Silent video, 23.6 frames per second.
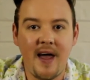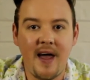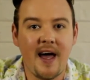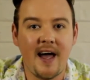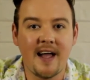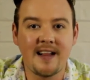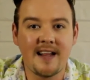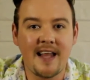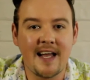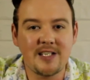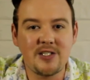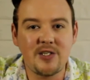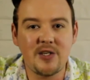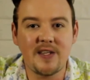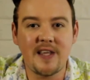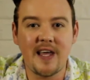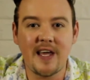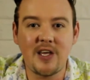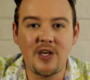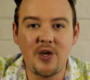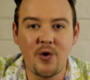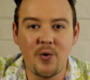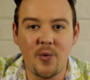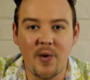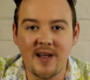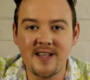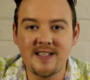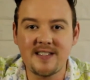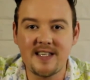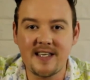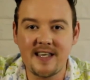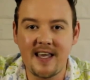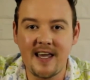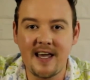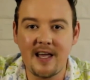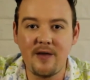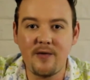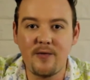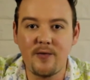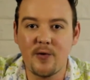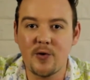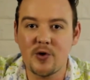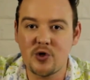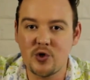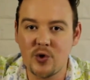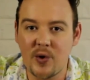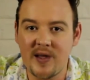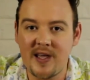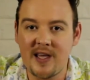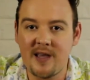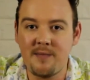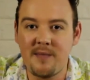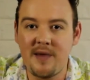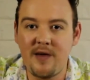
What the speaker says: I'd like to thank you once again for joining